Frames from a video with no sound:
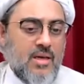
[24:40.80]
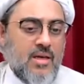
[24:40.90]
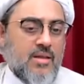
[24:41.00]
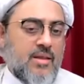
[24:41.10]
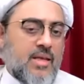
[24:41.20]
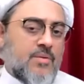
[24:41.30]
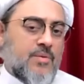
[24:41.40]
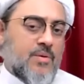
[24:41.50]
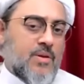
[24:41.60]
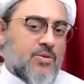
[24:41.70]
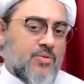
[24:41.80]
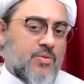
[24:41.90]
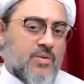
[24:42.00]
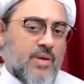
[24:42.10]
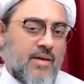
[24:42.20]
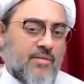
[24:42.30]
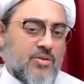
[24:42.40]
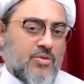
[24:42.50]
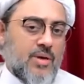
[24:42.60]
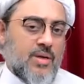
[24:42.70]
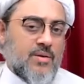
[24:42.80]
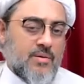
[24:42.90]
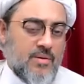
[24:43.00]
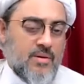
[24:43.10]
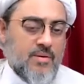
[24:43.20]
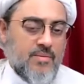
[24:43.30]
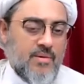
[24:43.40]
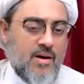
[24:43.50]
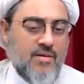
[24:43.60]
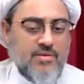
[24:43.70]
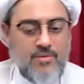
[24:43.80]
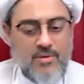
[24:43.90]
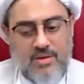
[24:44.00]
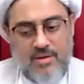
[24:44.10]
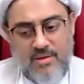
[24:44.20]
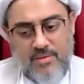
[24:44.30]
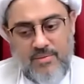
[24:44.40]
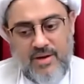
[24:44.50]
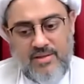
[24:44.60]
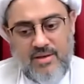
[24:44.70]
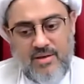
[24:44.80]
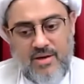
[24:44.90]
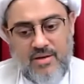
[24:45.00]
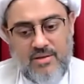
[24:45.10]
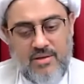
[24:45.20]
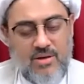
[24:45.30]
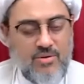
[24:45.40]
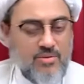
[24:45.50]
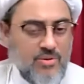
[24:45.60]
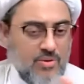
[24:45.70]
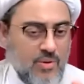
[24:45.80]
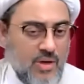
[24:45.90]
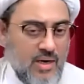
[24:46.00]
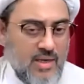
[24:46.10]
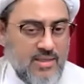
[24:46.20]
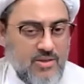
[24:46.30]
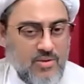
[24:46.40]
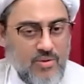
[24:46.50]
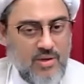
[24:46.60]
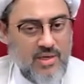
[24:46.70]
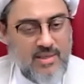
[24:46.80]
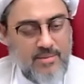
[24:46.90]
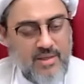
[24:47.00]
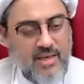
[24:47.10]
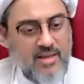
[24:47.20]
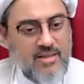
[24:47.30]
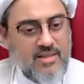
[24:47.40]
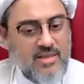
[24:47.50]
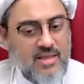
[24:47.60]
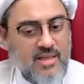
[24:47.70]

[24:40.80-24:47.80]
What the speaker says: then we will do what we have to do, and afterward the prayers are granted. No, dua is totally something else.